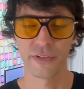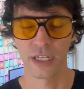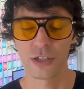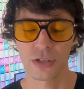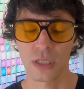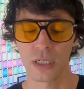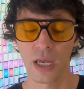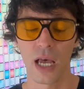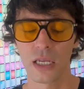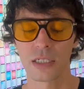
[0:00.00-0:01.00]
Initially,
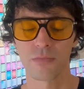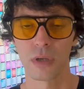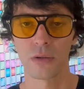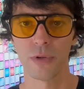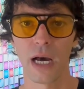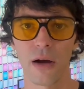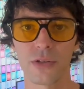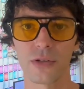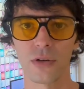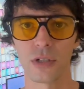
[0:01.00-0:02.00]
yes, but we
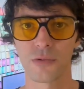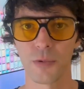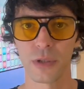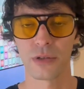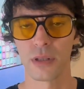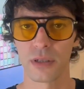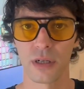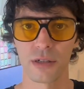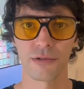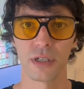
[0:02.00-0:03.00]
outsourced. We went to other
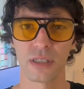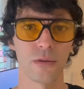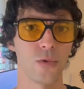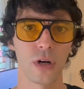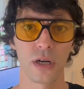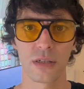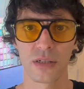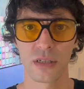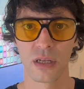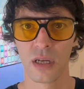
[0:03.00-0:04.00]
countries. It
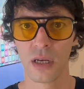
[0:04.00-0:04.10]
works.